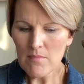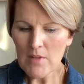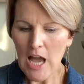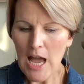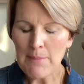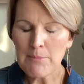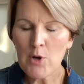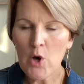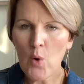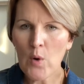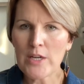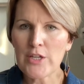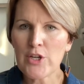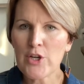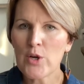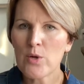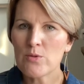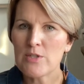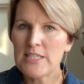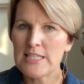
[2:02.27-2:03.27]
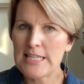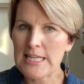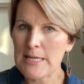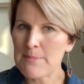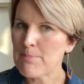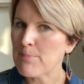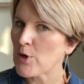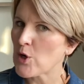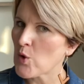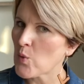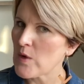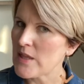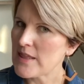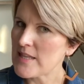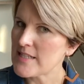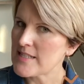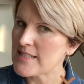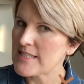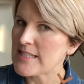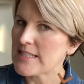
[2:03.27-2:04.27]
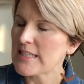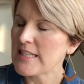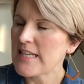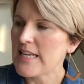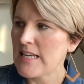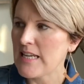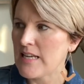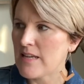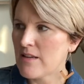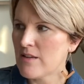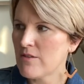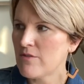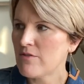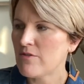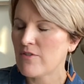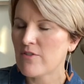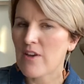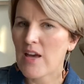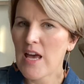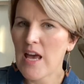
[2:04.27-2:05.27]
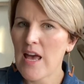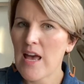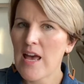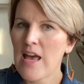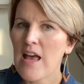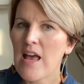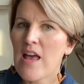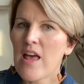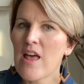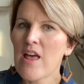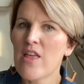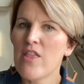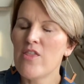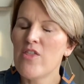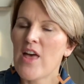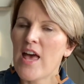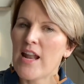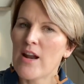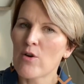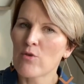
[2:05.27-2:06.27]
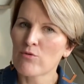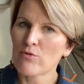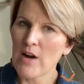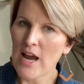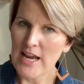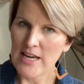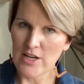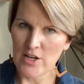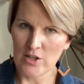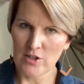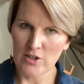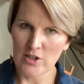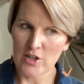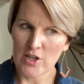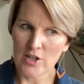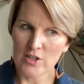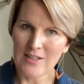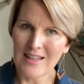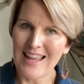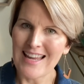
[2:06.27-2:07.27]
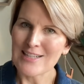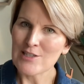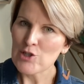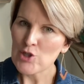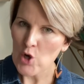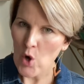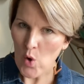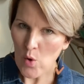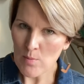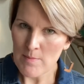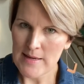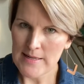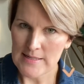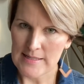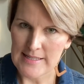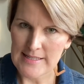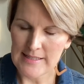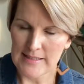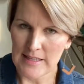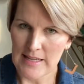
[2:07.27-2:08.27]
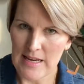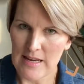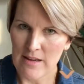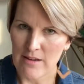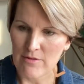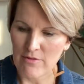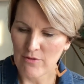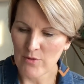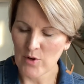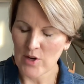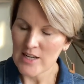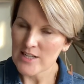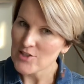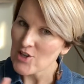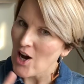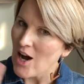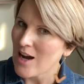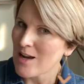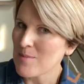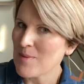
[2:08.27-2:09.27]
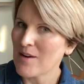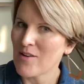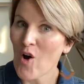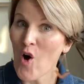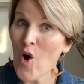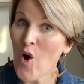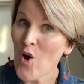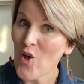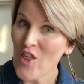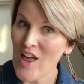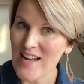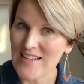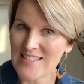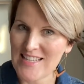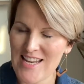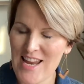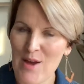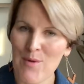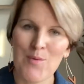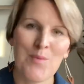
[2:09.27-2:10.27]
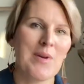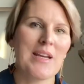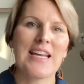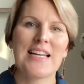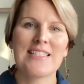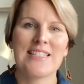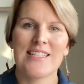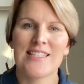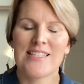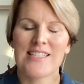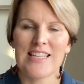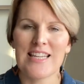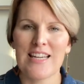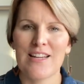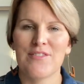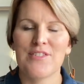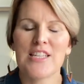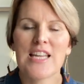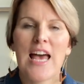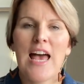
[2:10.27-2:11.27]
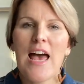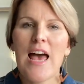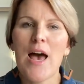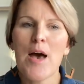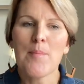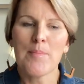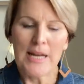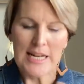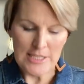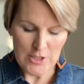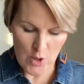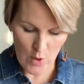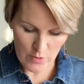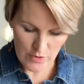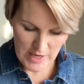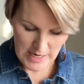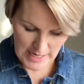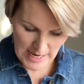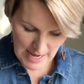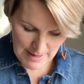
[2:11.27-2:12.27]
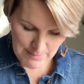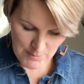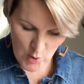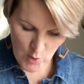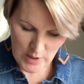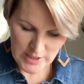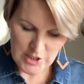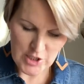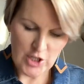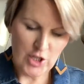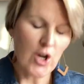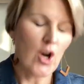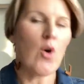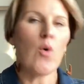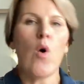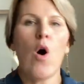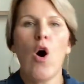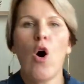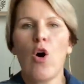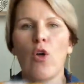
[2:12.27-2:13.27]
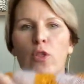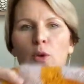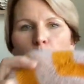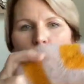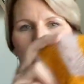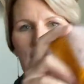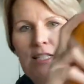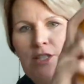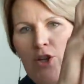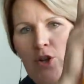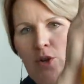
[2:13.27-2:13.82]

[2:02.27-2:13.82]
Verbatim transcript: I'm going to go deeper with the sleeve than a regular like dolman sleeve. We're gonna talk about all that today when we get to sleeves, but I don't think I'm going to go all the way to